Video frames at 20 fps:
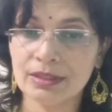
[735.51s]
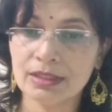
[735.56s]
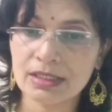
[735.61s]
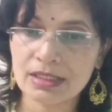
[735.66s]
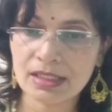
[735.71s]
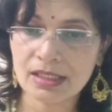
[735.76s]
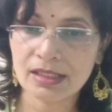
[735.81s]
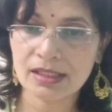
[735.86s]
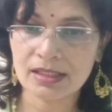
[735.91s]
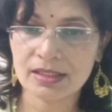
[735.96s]

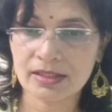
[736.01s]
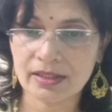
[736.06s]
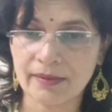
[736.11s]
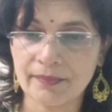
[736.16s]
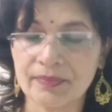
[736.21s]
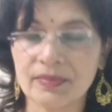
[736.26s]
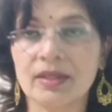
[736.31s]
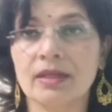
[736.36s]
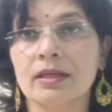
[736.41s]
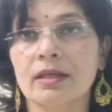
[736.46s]
discuss
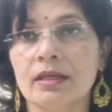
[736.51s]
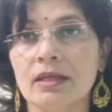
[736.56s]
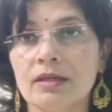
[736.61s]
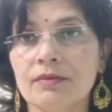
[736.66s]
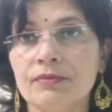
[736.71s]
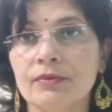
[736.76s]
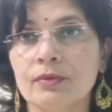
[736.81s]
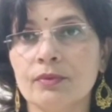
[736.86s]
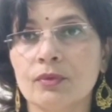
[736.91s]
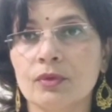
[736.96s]
something,
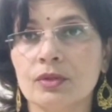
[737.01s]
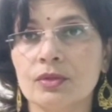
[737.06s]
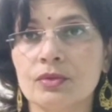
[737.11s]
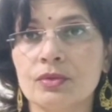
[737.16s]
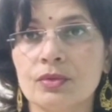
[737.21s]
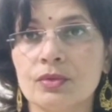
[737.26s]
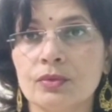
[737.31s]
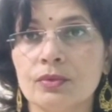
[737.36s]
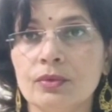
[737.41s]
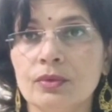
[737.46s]
if you
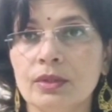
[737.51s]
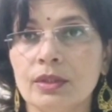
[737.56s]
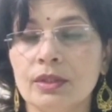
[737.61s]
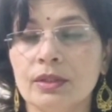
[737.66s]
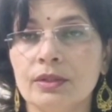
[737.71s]
want to,